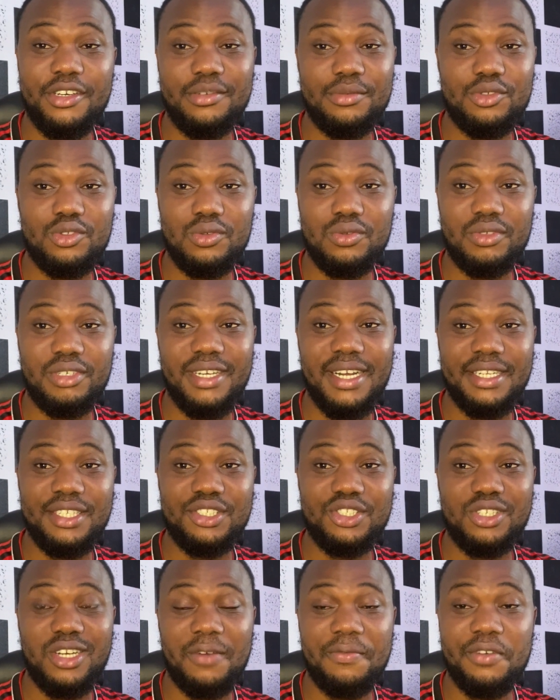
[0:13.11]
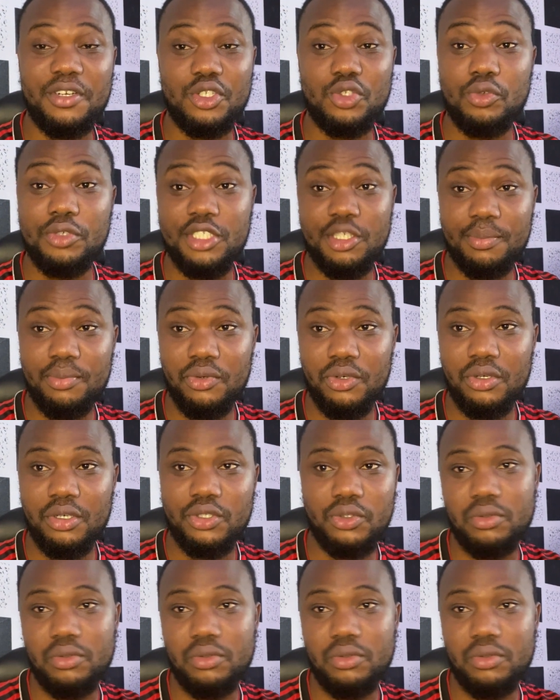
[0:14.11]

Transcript: him to get traffic to his product.